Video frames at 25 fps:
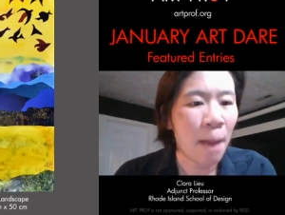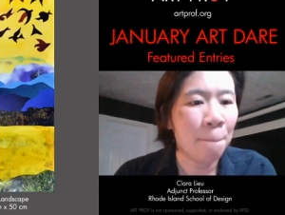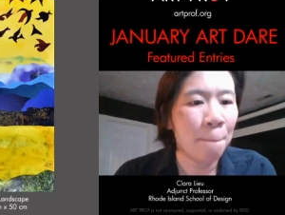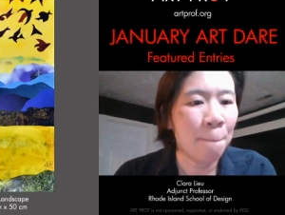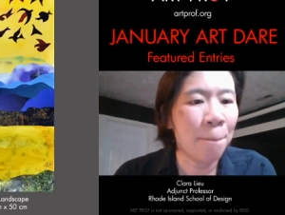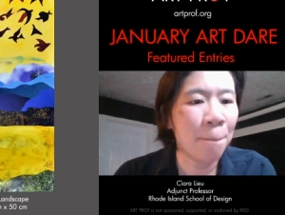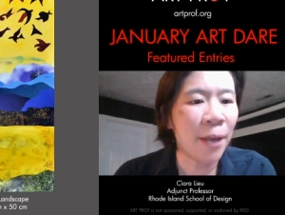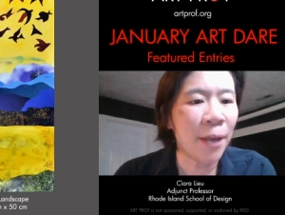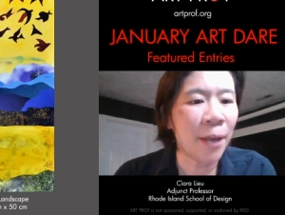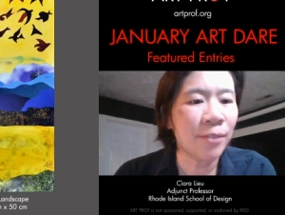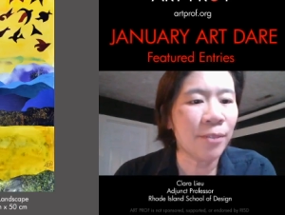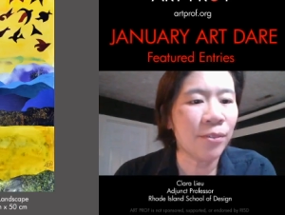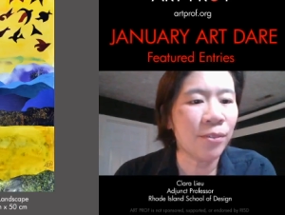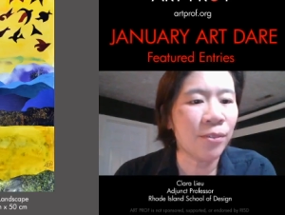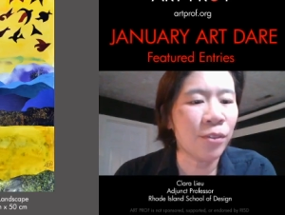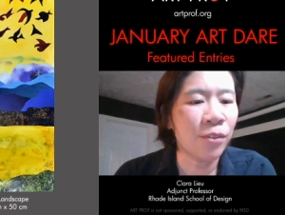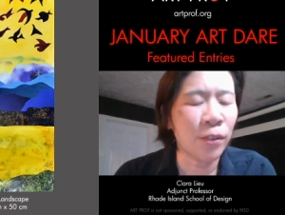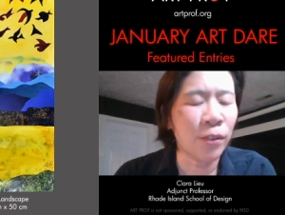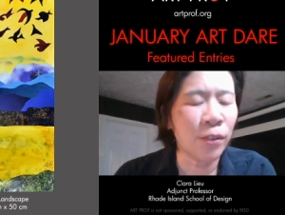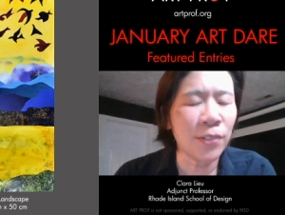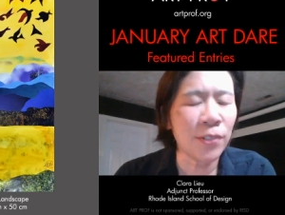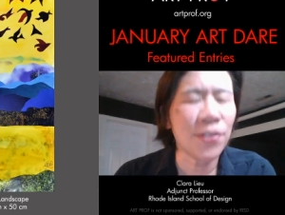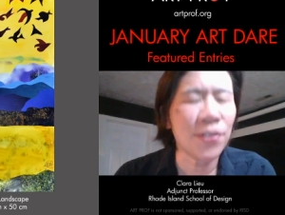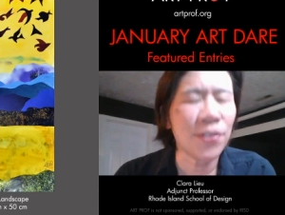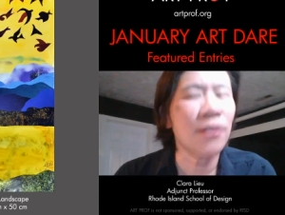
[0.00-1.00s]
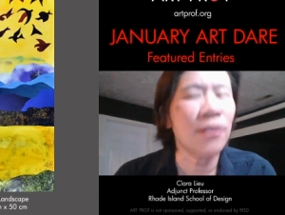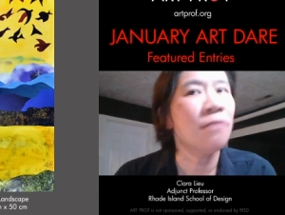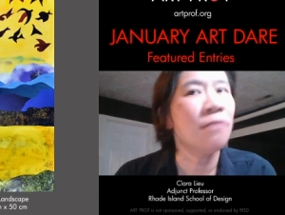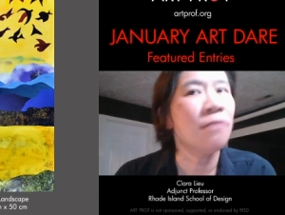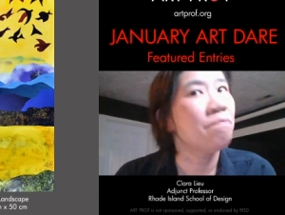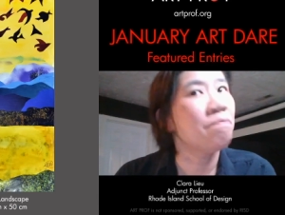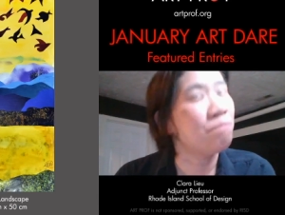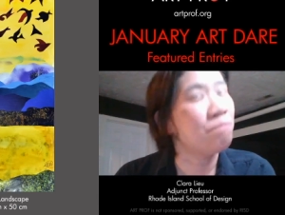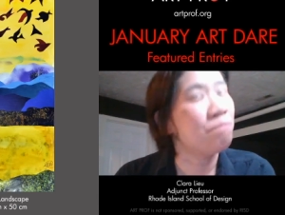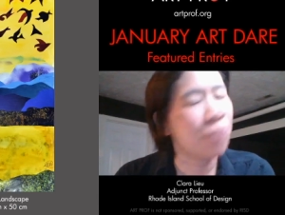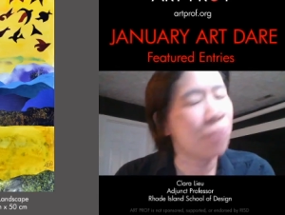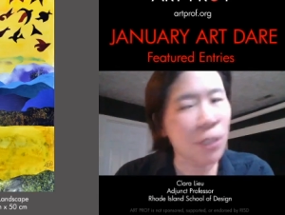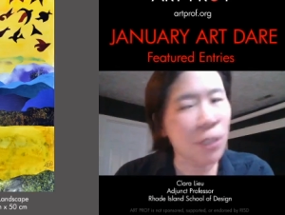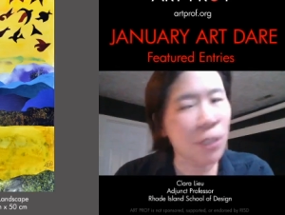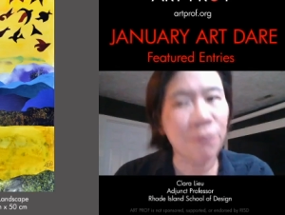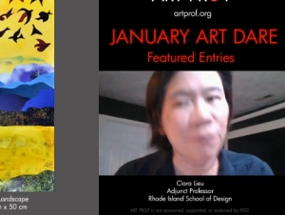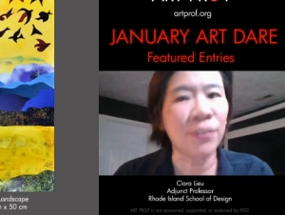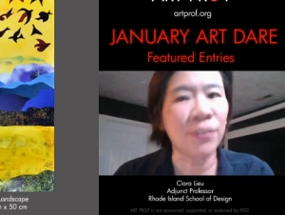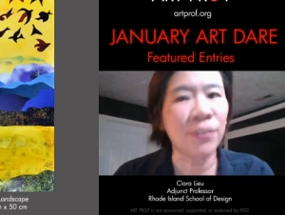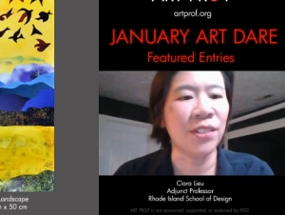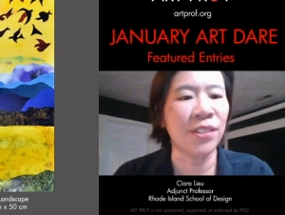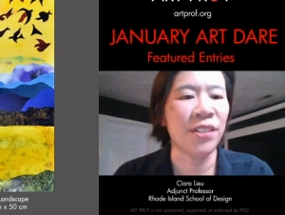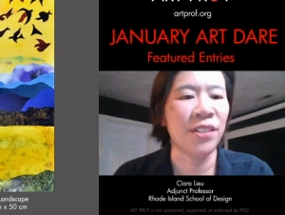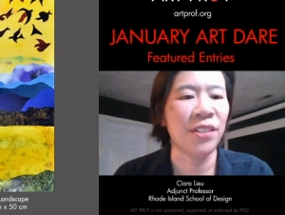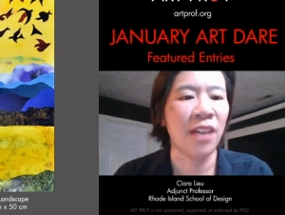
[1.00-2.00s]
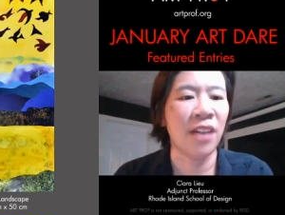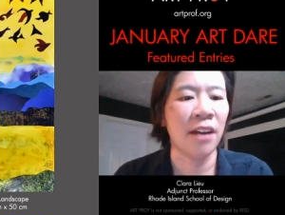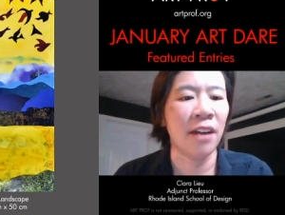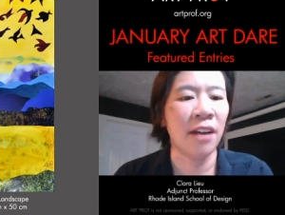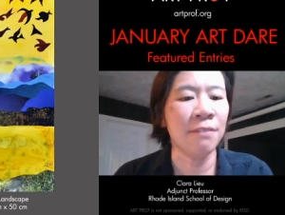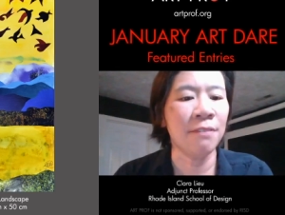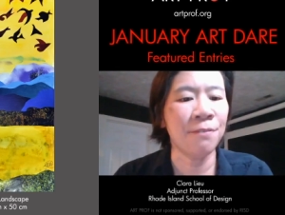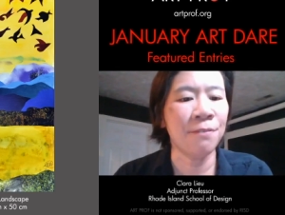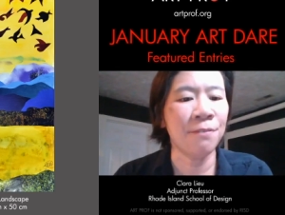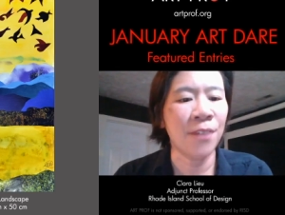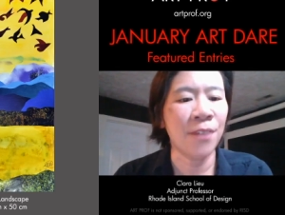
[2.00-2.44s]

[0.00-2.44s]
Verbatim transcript: but they're also different enough